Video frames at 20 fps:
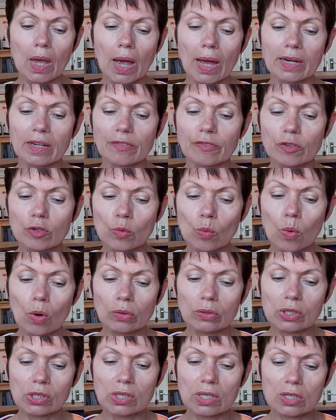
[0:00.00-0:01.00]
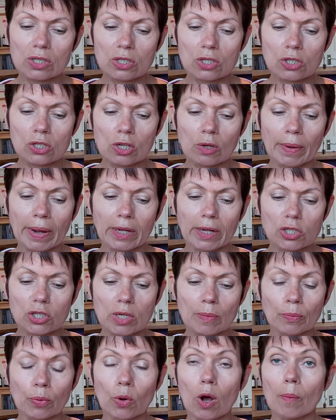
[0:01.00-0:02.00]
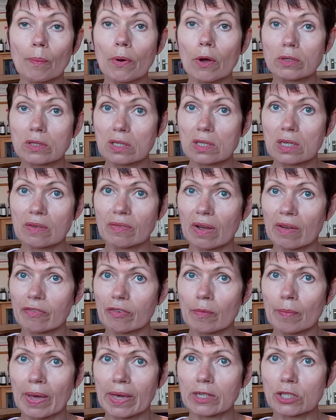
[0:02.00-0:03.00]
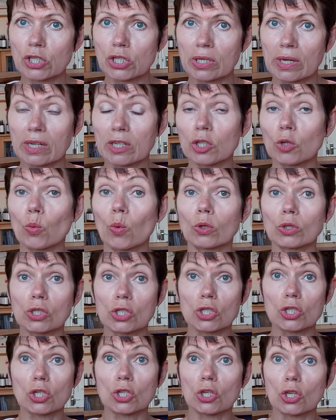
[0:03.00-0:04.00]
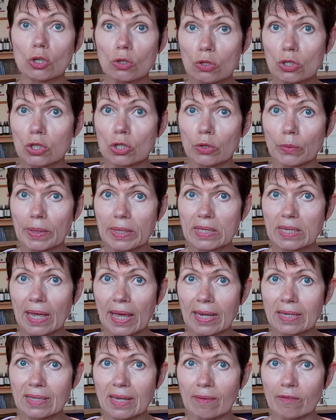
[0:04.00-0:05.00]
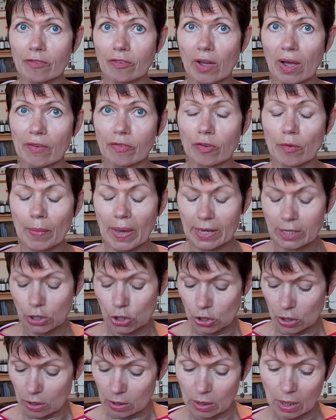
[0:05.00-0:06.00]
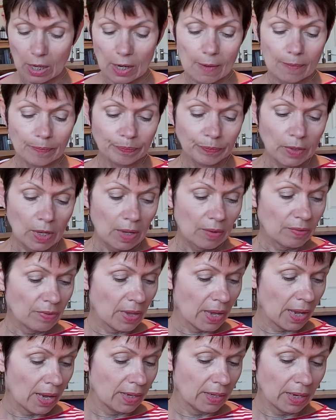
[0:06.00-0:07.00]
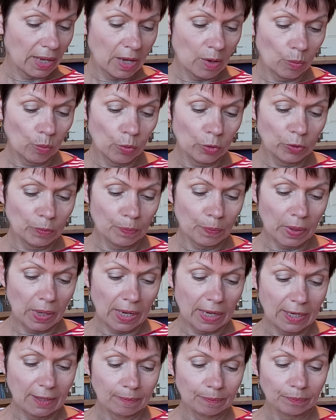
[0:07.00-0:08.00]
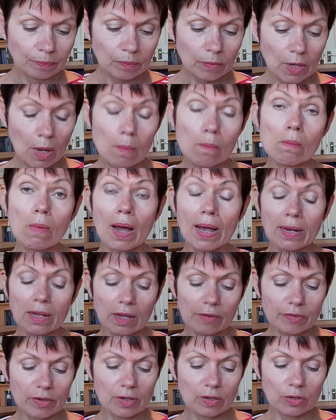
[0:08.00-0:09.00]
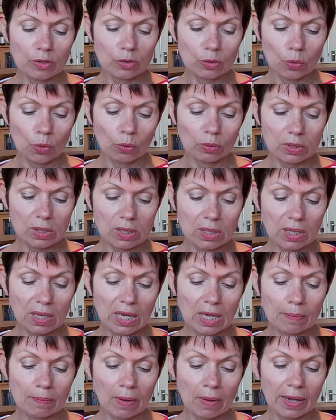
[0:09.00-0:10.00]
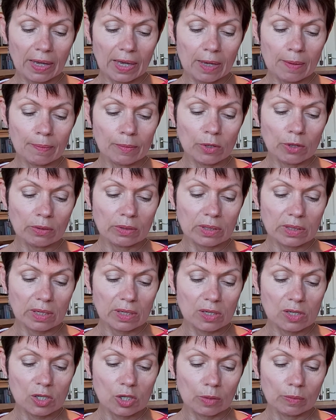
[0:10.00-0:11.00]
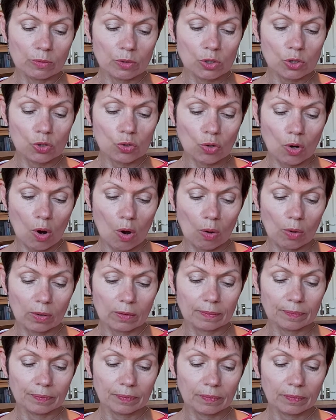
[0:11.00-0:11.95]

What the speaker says: And if you wanted to actually put a positive affirmation and you wanted to use Louise Hay's affirmation, then it would be, my loving thoughts keep my immune system strong.